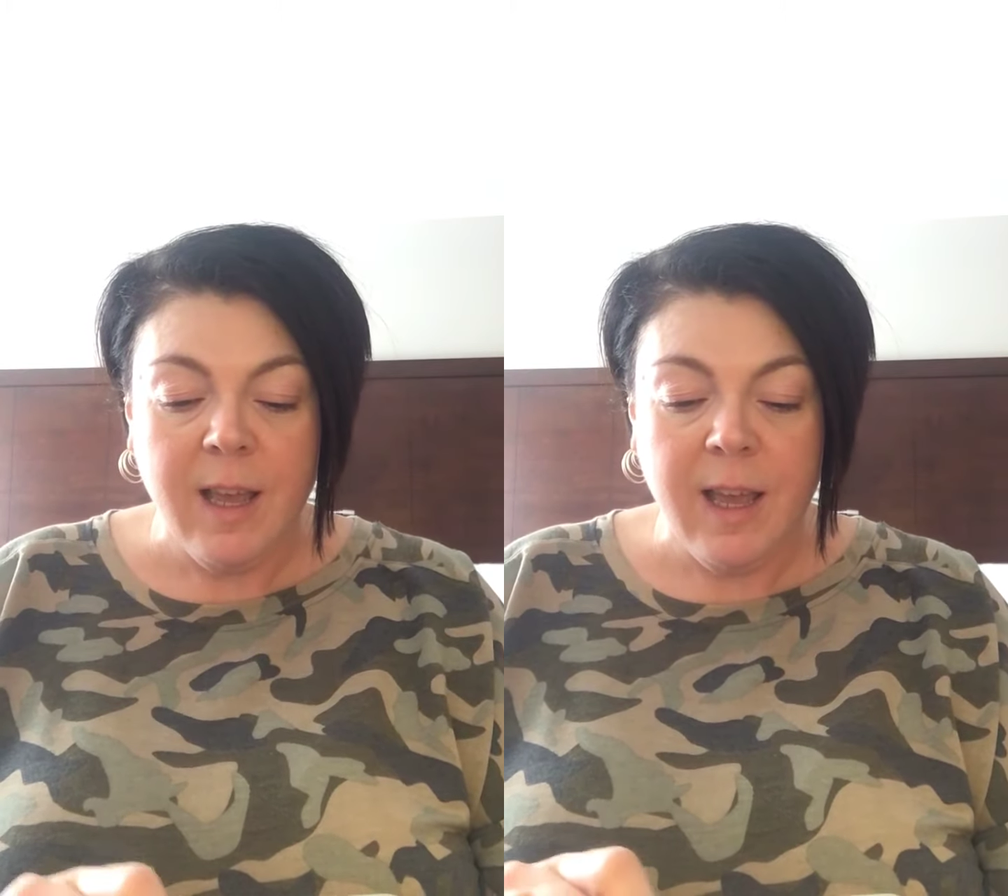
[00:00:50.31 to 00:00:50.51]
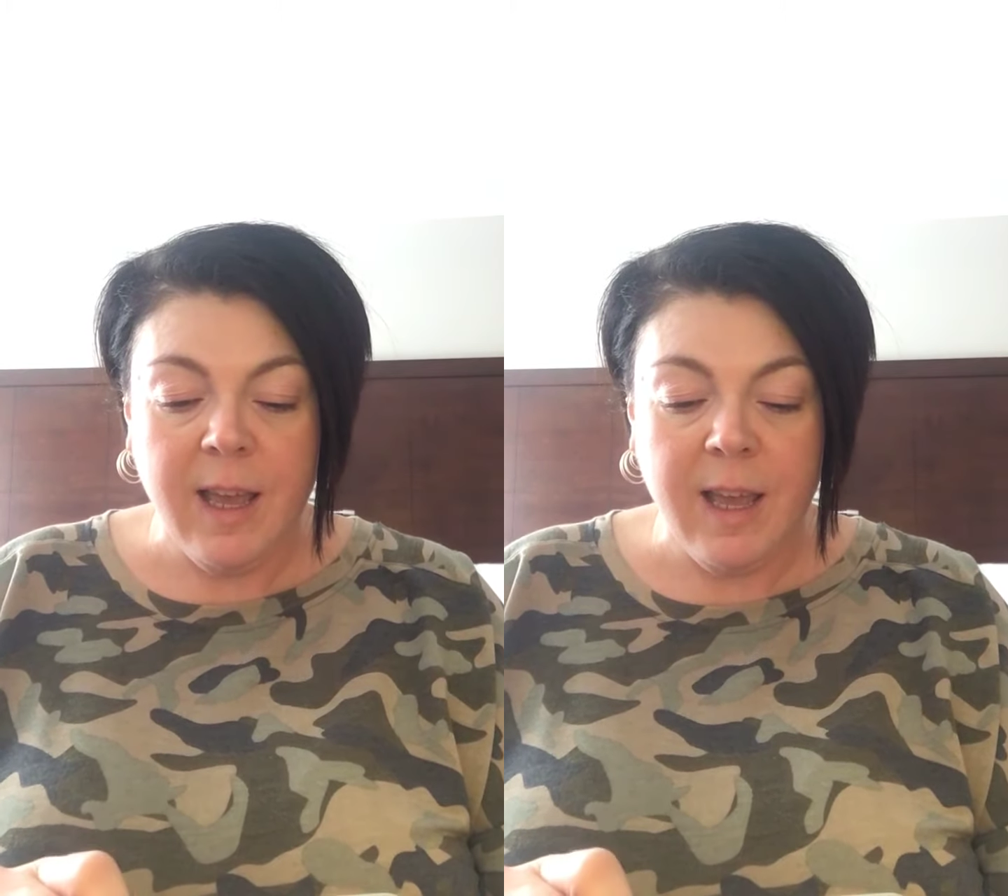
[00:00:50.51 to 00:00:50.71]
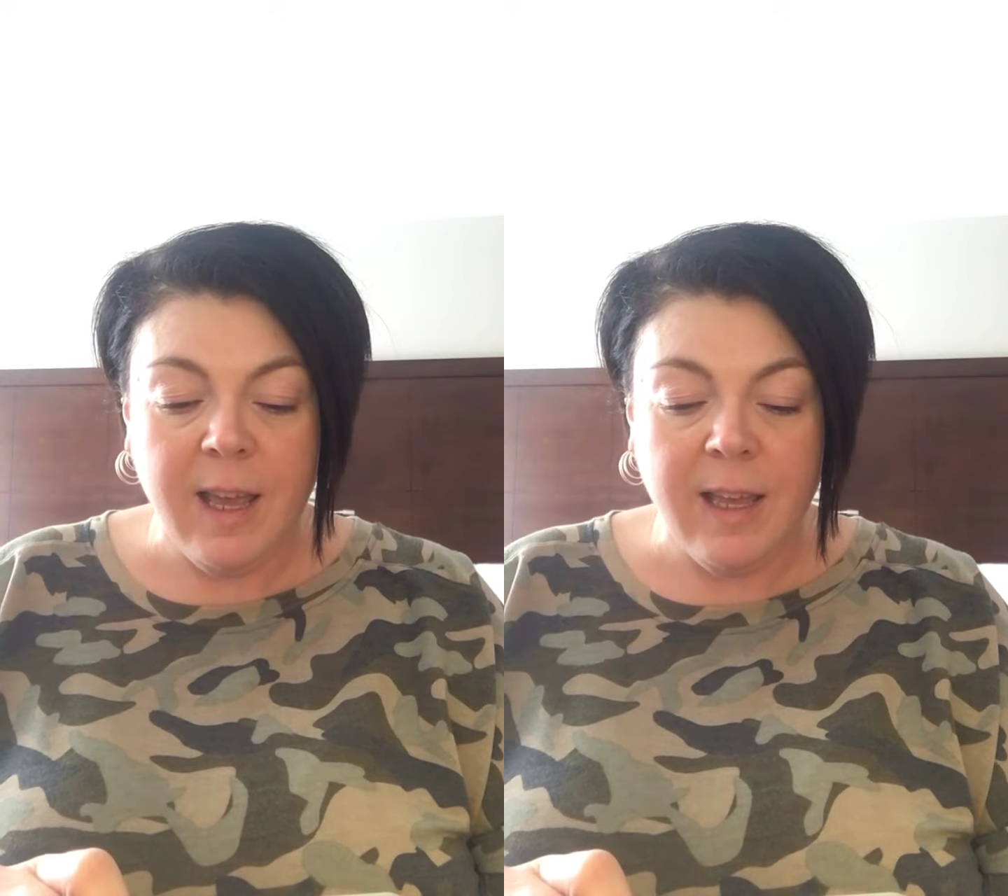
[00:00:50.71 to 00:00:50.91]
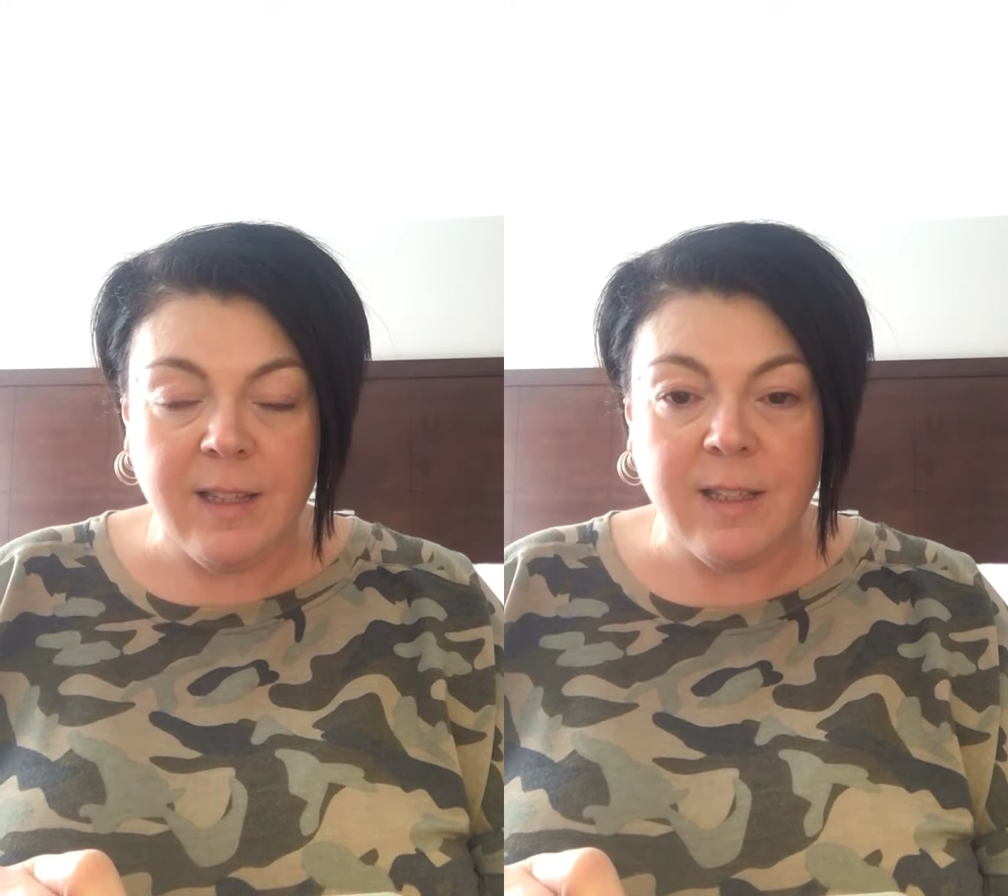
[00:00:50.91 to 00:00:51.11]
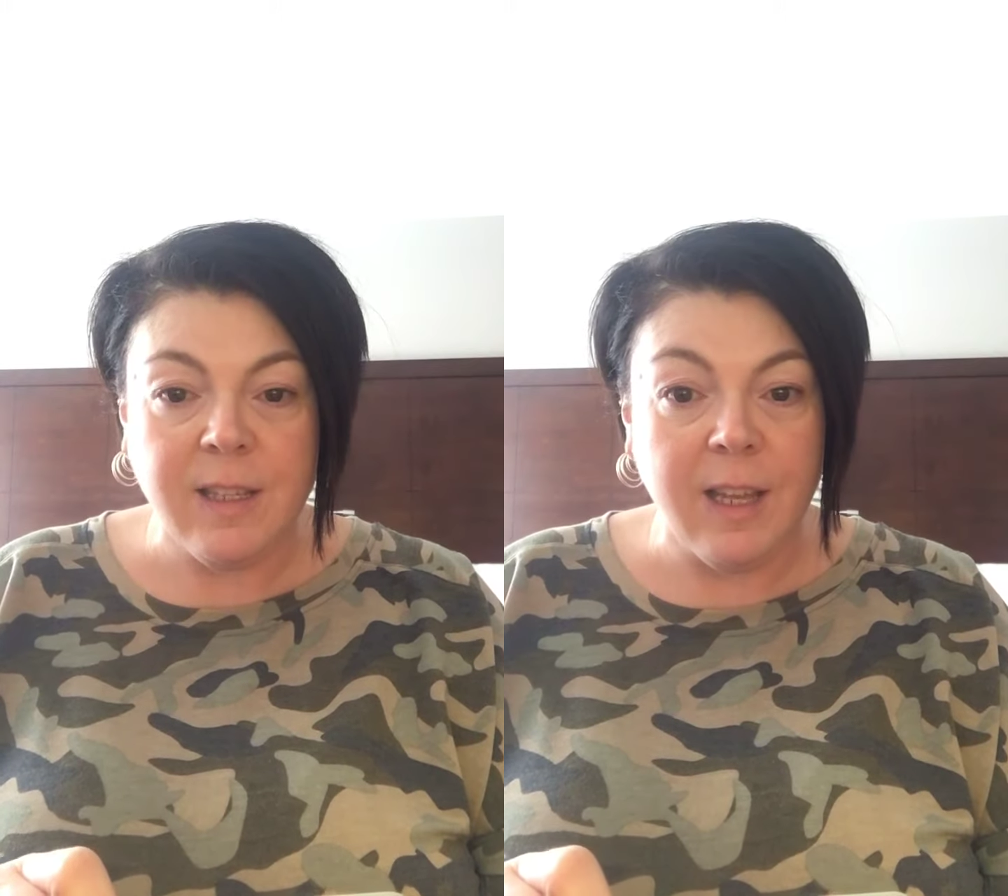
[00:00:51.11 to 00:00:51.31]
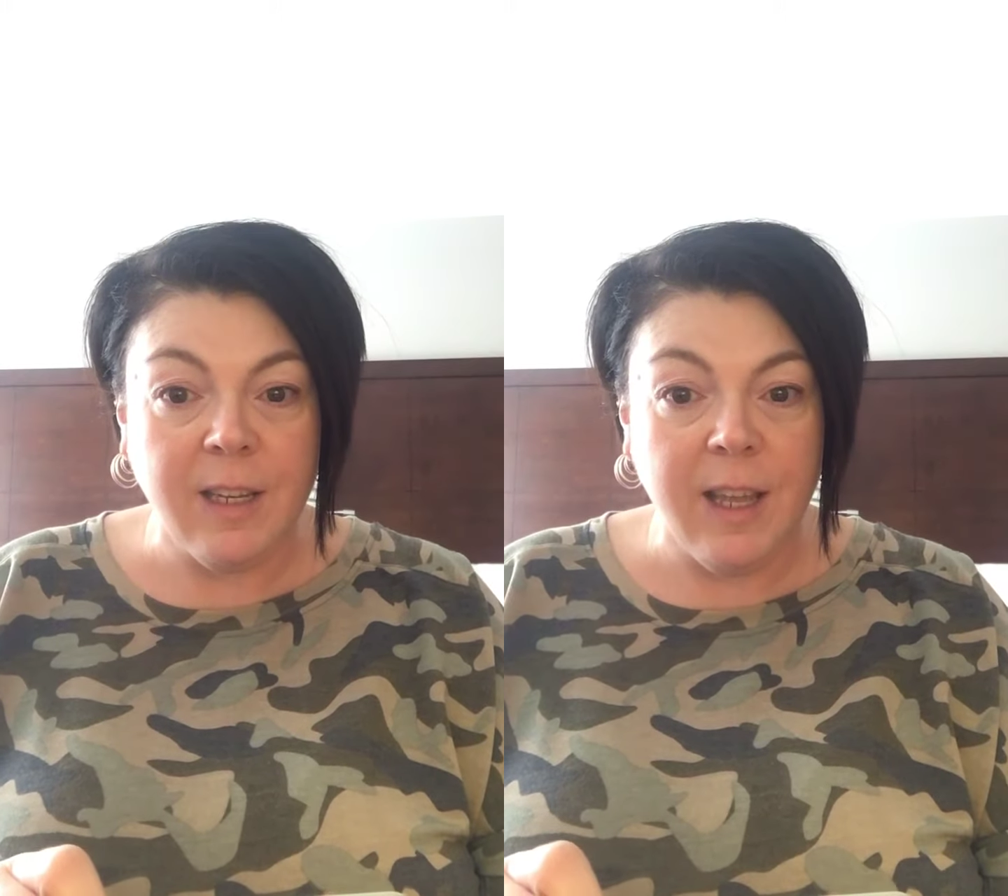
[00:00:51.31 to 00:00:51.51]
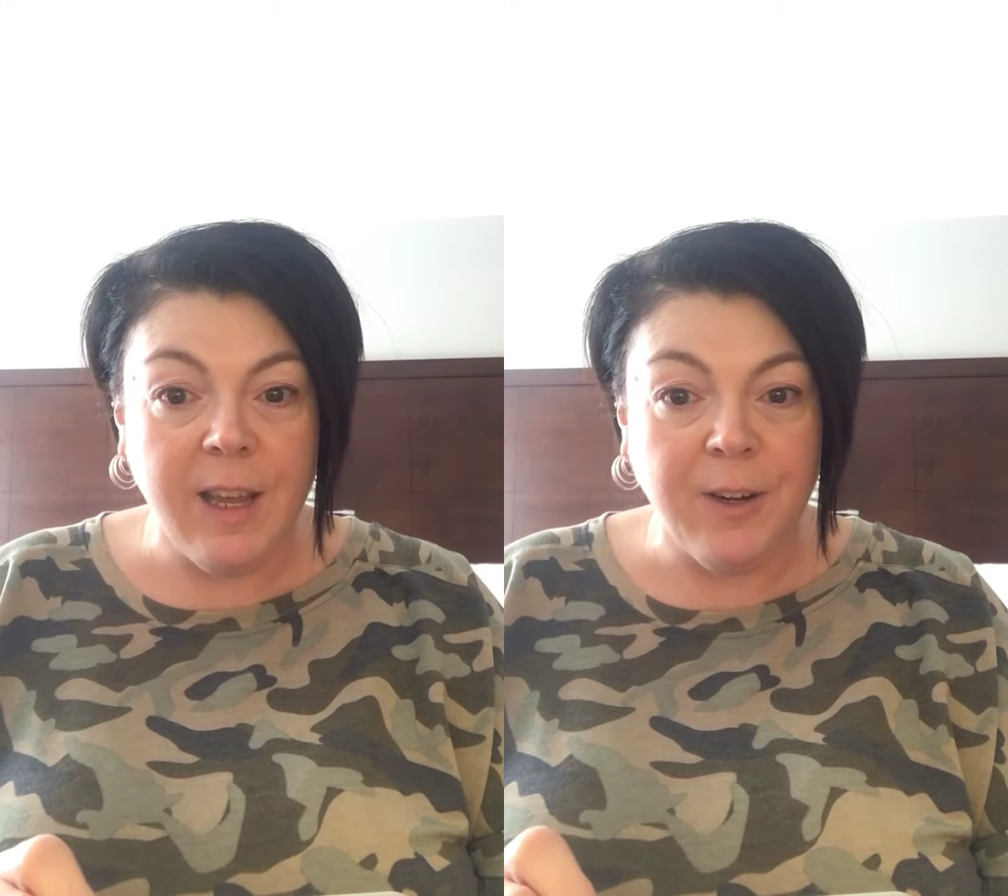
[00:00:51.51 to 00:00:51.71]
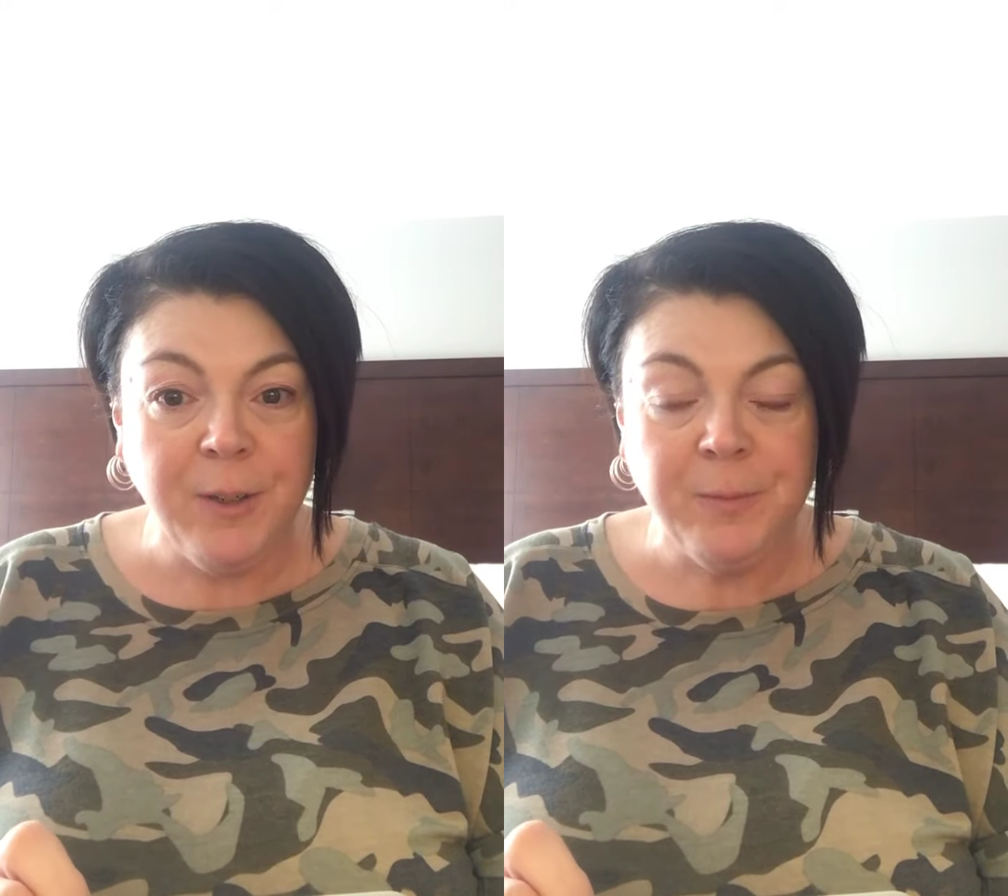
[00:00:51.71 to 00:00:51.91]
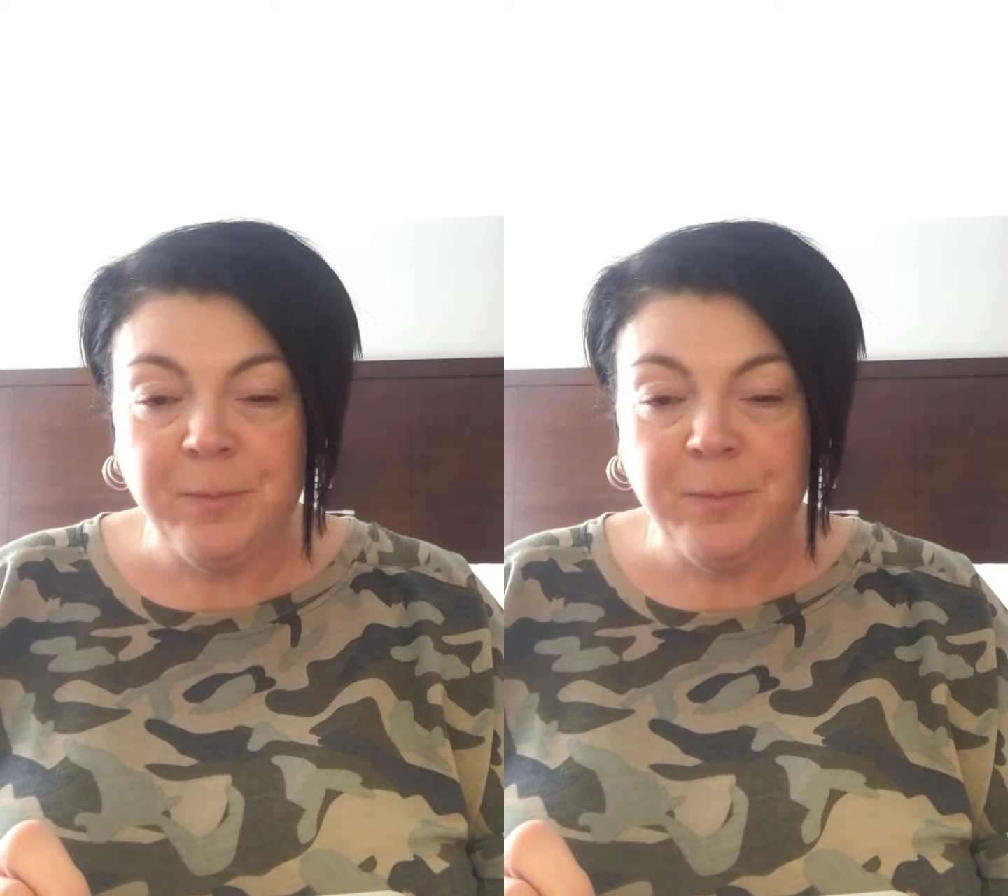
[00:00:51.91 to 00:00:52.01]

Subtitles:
and skincare